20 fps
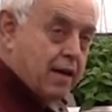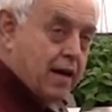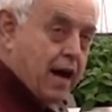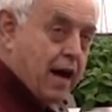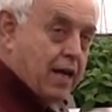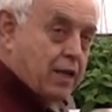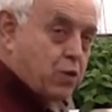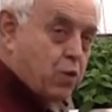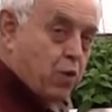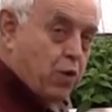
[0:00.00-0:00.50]

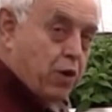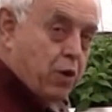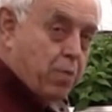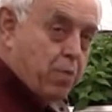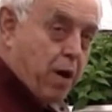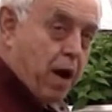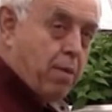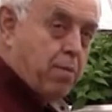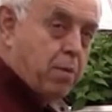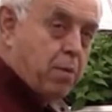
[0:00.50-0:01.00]
I said, well, you're
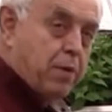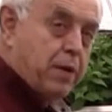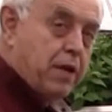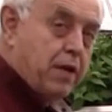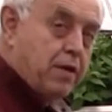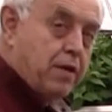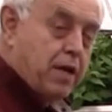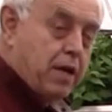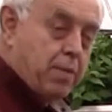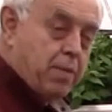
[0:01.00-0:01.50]

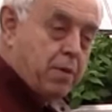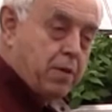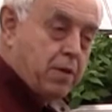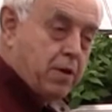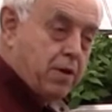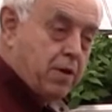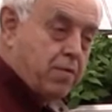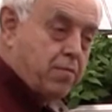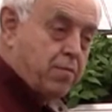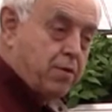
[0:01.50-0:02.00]
probably
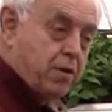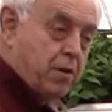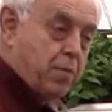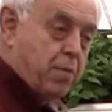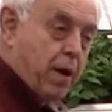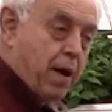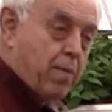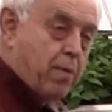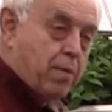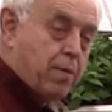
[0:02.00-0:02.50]

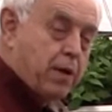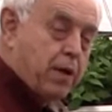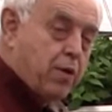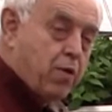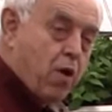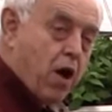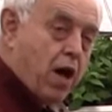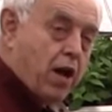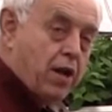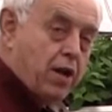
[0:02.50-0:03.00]

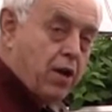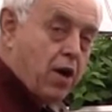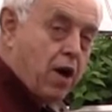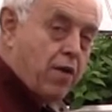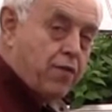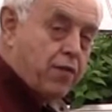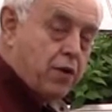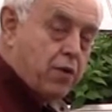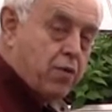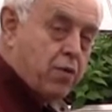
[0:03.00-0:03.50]
rotting
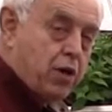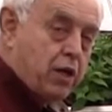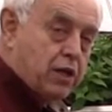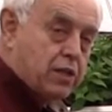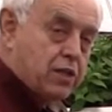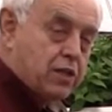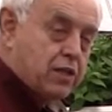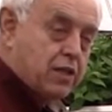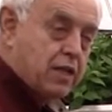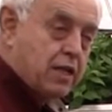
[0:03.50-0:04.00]
off your
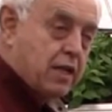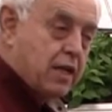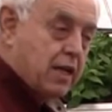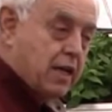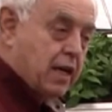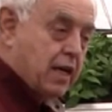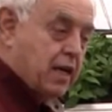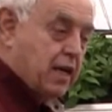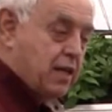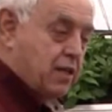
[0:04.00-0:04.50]
roots.
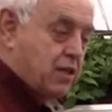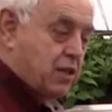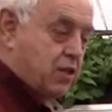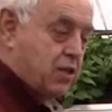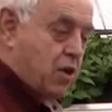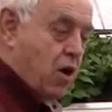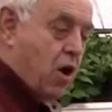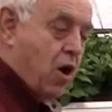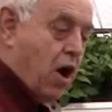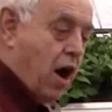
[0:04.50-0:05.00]
And he says,
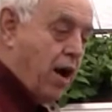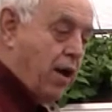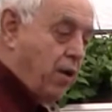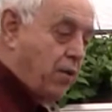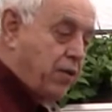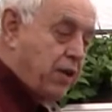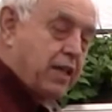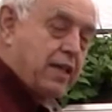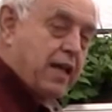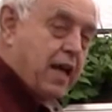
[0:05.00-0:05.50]
no, I
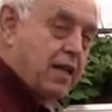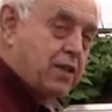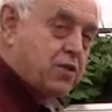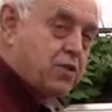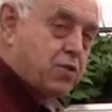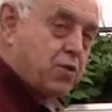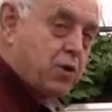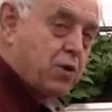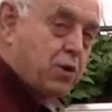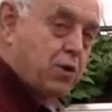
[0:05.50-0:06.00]
don't think that's
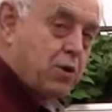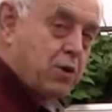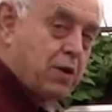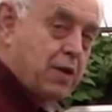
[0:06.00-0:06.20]
true.